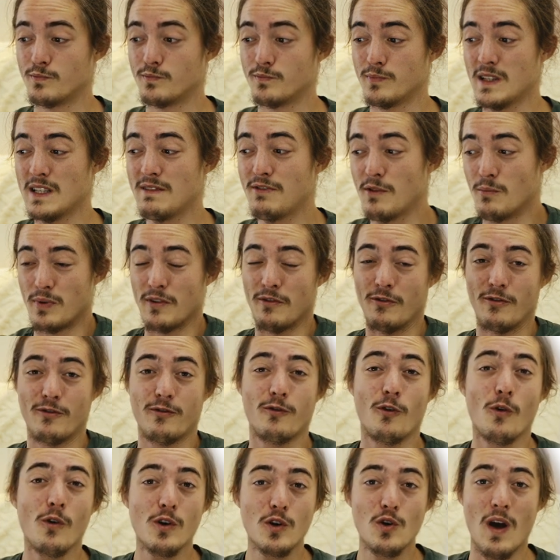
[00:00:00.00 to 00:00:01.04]
even
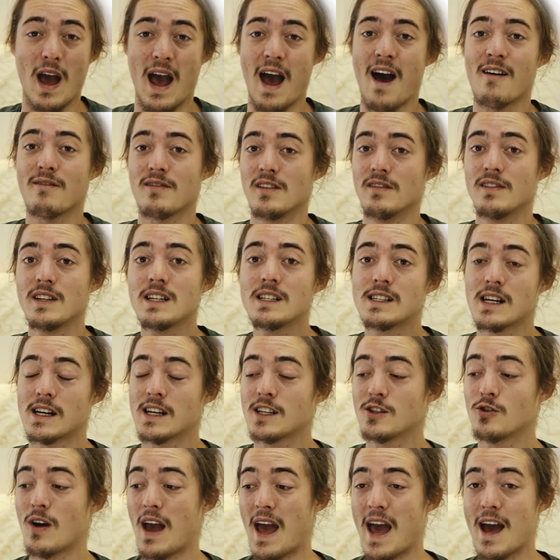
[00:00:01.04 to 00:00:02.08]
before you have the
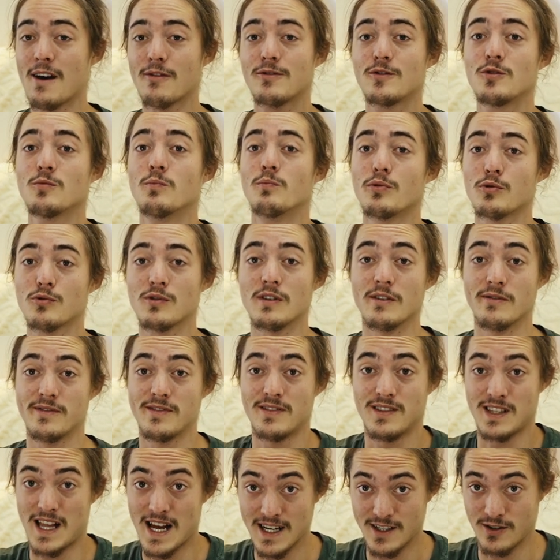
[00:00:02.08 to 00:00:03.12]
visa, you have to book a
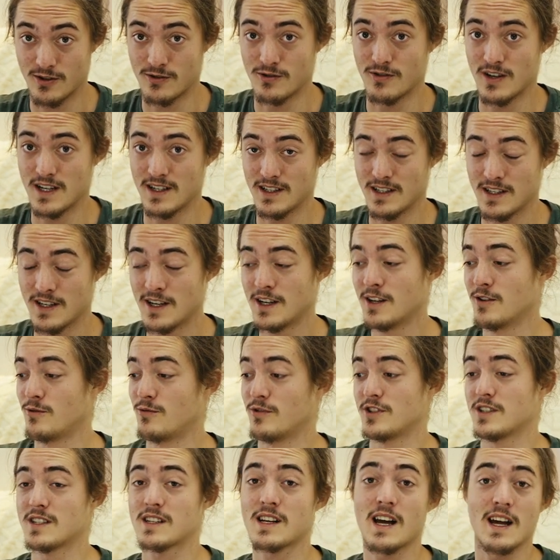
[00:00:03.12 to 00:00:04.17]
flight already,
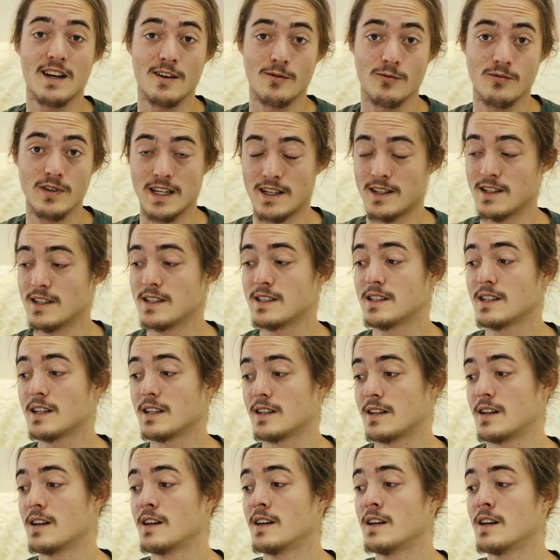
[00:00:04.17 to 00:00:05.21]
which is kind of weird, isn't
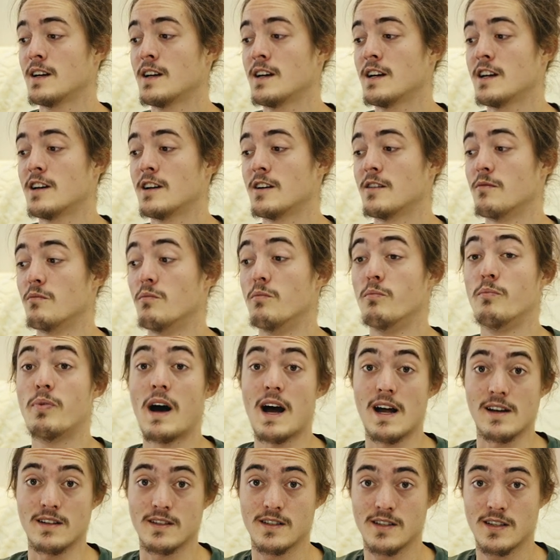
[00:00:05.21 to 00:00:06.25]
it?
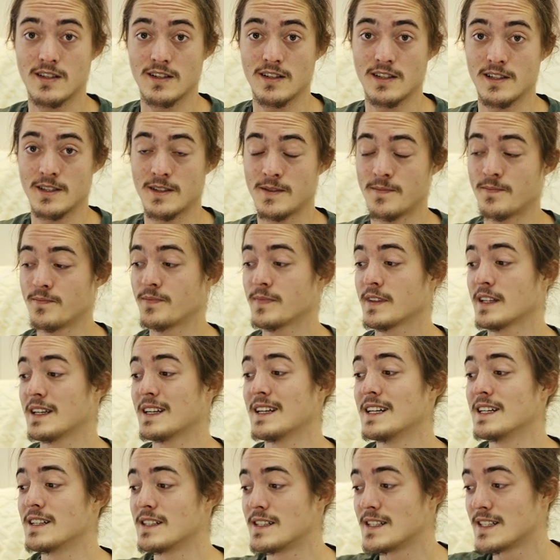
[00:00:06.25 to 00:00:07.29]
But
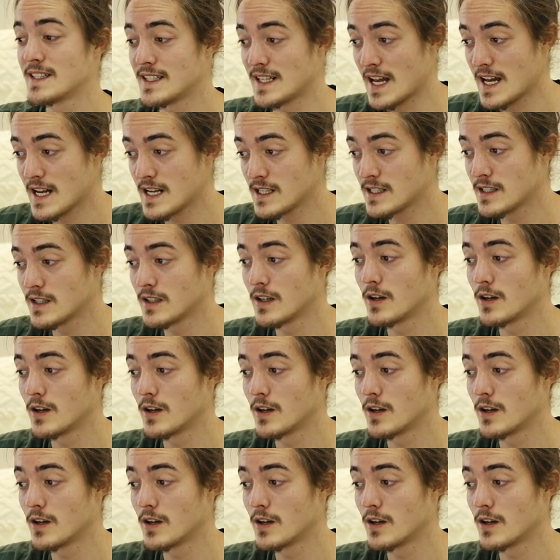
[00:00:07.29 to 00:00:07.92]
it says,